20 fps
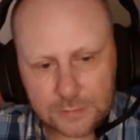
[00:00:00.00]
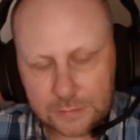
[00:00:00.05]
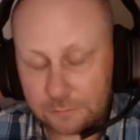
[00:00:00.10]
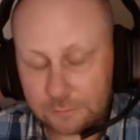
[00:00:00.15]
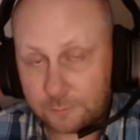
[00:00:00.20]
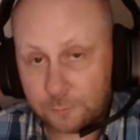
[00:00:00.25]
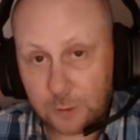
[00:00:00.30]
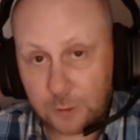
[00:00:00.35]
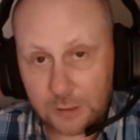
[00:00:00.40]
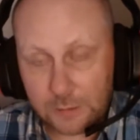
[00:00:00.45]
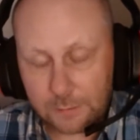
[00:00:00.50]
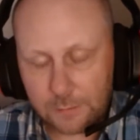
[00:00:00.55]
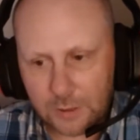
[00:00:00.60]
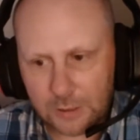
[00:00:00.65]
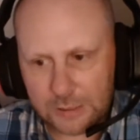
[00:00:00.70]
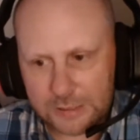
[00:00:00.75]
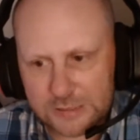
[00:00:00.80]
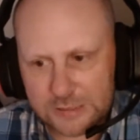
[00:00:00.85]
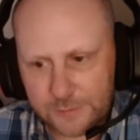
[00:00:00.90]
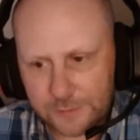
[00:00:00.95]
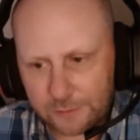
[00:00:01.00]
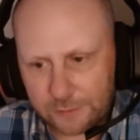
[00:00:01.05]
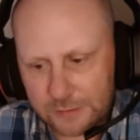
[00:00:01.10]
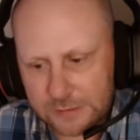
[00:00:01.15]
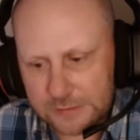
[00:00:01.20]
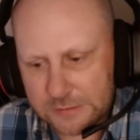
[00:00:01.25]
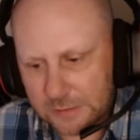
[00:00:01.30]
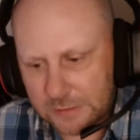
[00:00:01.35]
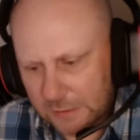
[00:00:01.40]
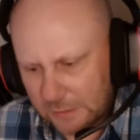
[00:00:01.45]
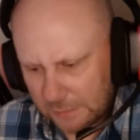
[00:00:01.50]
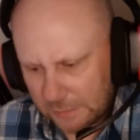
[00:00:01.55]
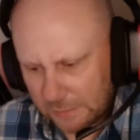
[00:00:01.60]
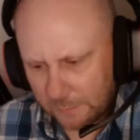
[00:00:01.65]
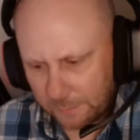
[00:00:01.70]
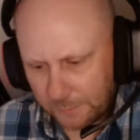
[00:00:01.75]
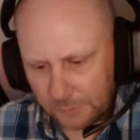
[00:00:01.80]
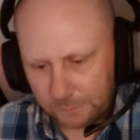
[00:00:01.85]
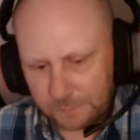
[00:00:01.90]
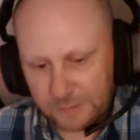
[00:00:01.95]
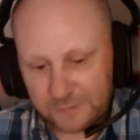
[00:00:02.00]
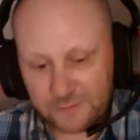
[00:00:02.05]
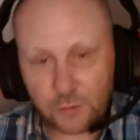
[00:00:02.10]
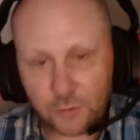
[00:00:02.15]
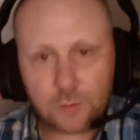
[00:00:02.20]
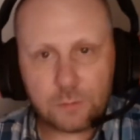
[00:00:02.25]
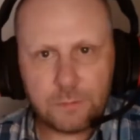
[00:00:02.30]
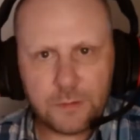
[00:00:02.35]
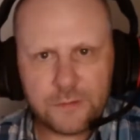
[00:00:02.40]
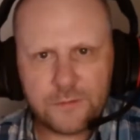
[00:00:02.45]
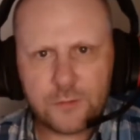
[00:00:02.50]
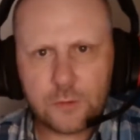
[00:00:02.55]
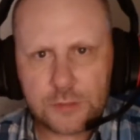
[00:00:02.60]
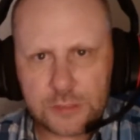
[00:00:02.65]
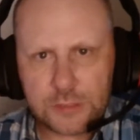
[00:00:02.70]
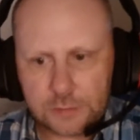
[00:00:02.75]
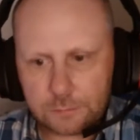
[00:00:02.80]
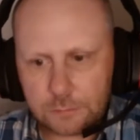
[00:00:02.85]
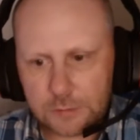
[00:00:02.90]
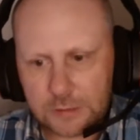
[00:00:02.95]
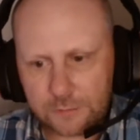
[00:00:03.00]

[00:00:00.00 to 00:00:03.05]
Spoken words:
well, in my experience, but before you